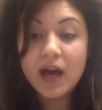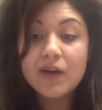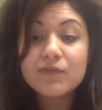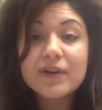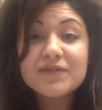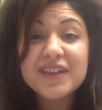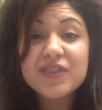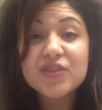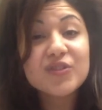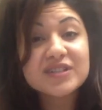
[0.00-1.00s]
of roughly
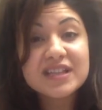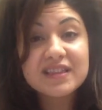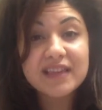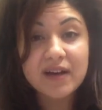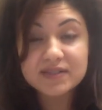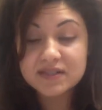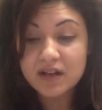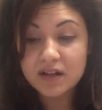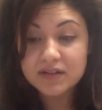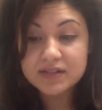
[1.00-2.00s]

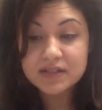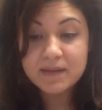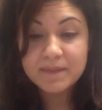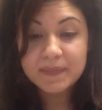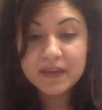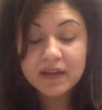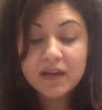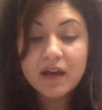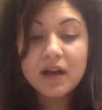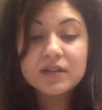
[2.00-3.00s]
$13,000.
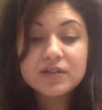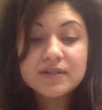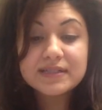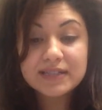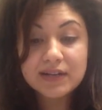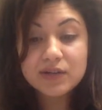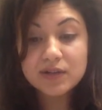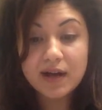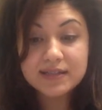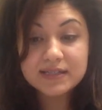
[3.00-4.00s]
Under a standard
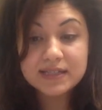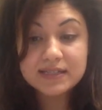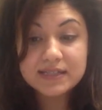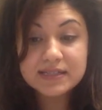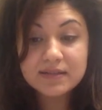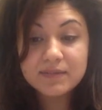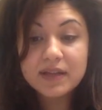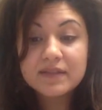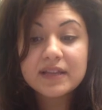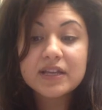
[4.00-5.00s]
costing system,
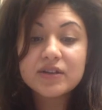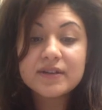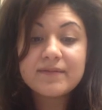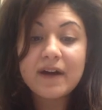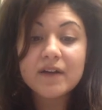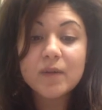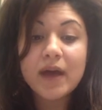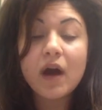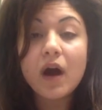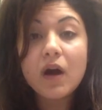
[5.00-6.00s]
they could evaluate
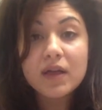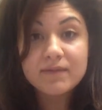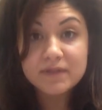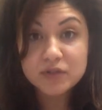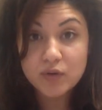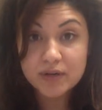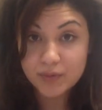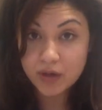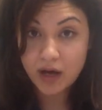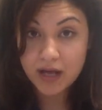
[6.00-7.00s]
all
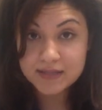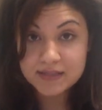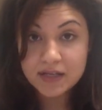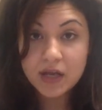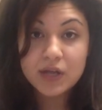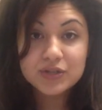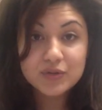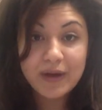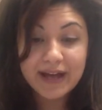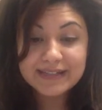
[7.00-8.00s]
inventoriable costs,
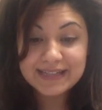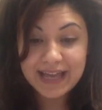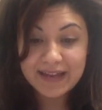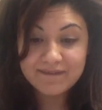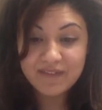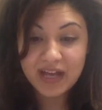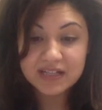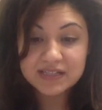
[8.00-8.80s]
direct and fixed.